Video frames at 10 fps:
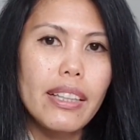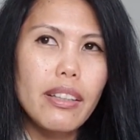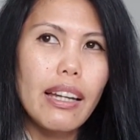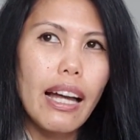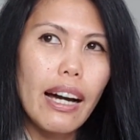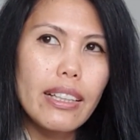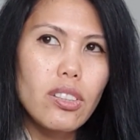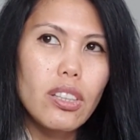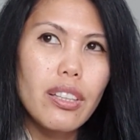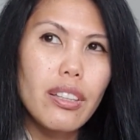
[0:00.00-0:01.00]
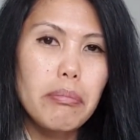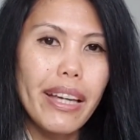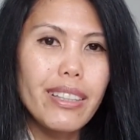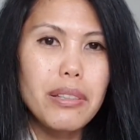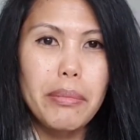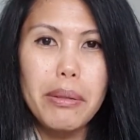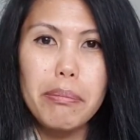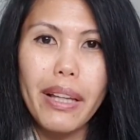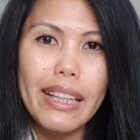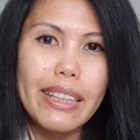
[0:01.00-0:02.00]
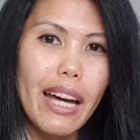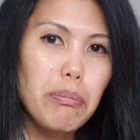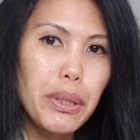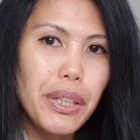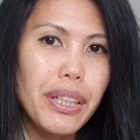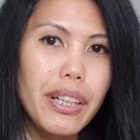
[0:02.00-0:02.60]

The light makes my plant happier.